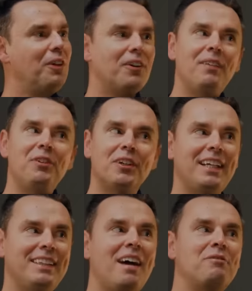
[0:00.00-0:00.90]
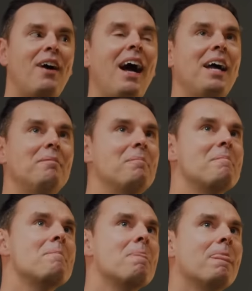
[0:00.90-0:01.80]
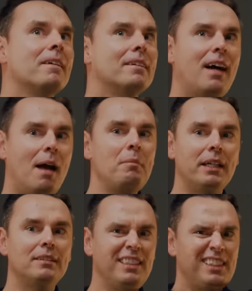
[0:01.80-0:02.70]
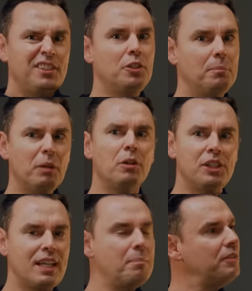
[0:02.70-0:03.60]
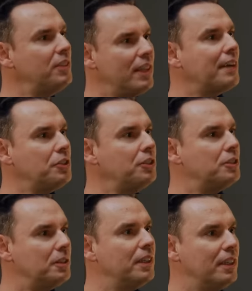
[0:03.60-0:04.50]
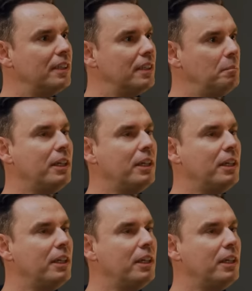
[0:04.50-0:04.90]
you're getting that vibe, I'm like, listen to it, be receptive to that too. Mm.